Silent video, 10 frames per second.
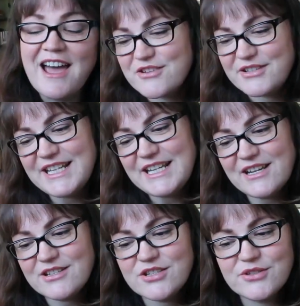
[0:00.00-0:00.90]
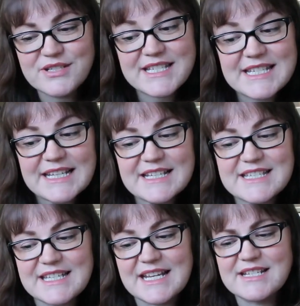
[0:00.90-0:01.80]
3 to
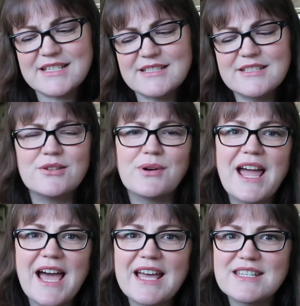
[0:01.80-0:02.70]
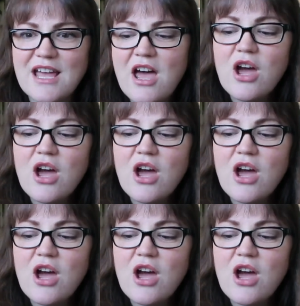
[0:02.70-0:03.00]
6 days, so I had